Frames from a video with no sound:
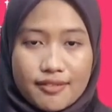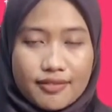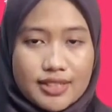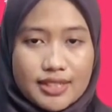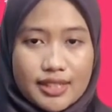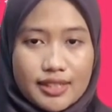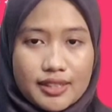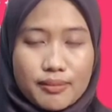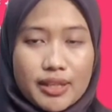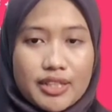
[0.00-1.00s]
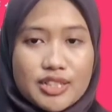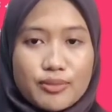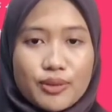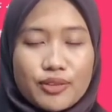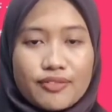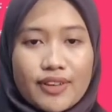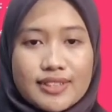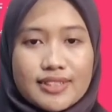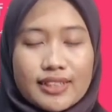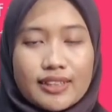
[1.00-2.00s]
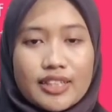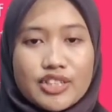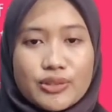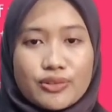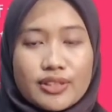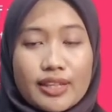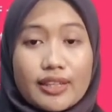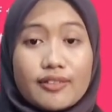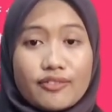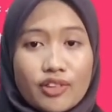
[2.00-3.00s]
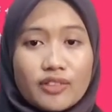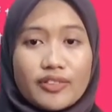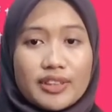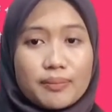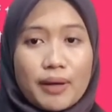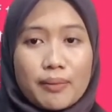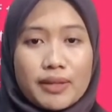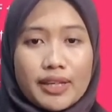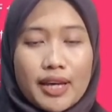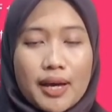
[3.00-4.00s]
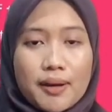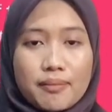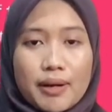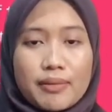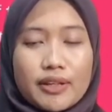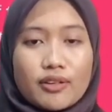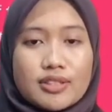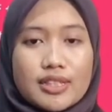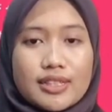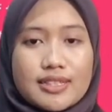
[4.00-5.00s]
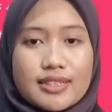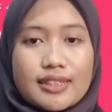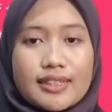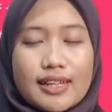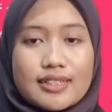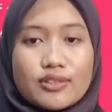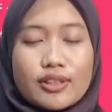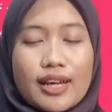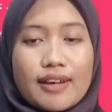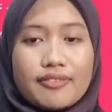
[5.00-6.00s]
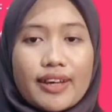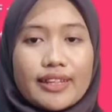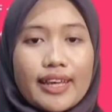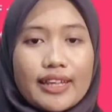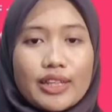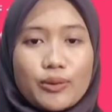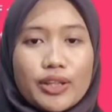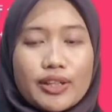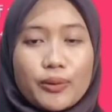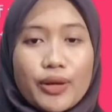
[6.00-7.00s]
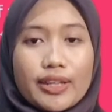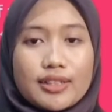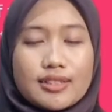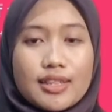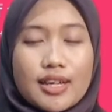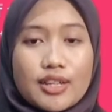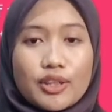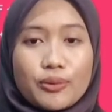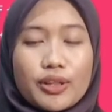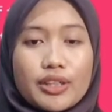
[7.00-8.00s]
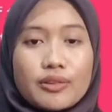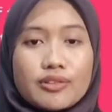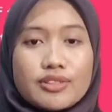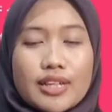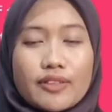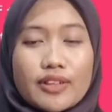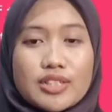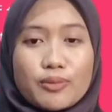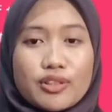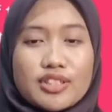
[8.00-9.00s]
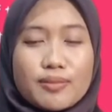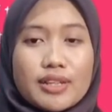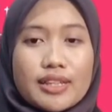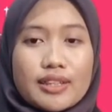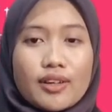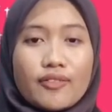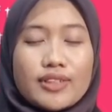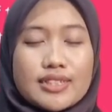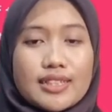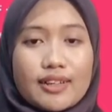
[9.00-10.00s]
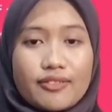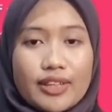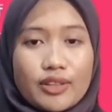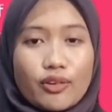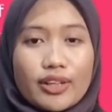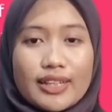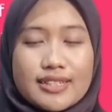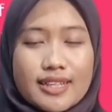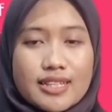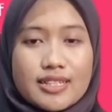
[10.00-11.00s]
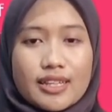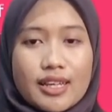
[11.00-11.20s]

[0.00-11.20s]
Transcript: Firstly, the management were facing the issues that involving the public. Public or citizen does not have an adequate awareness toward the roles and responsibility of the staff in the organization.